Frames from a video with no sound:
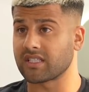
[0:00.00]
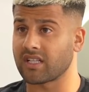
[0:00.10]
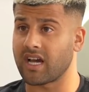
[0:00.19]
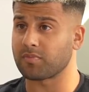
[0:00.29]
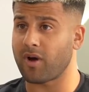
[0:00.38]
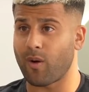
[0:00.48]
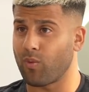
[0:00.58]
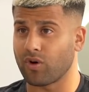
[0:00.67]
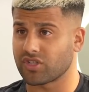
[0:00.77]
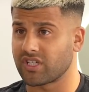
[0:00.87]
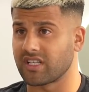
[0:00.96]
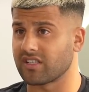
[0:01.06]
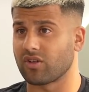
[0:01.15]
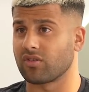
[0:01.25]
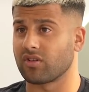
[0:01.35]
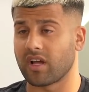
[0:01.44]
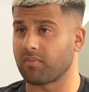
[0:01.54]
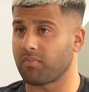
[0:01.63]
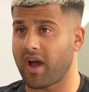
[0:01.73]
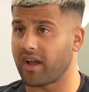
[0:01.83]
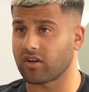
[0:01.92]
it's nice buying watches and
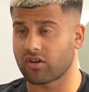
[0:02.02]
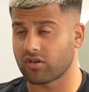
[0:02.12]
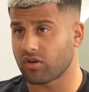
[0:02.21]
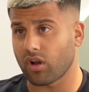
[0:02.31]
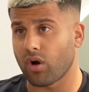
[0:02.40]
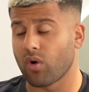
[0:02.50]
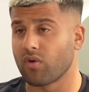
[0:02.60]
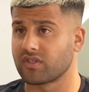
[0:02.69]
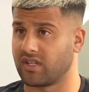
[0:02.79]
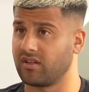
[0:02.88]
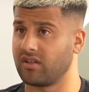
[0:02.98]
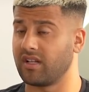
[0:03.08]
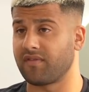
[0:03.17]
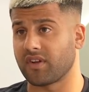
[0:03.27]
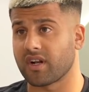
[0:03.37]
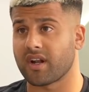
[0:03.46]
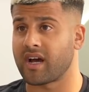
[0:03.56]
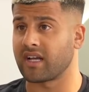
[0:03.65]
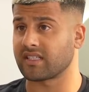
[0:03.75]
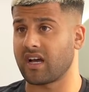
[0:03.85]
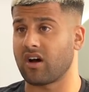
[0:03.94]
buying clothes and living in a
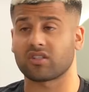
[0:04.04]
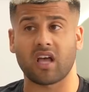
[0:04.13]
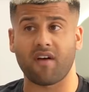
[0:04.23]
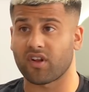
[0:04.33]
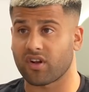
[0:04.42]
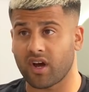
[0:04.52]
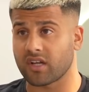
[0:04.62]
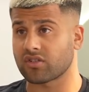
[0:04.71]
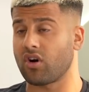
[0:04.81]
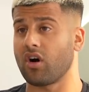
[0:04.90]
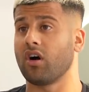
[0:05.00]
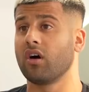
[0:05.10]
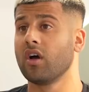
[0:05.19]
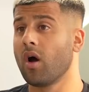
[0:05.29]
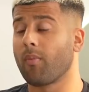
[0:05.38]
nice house, having a nice car.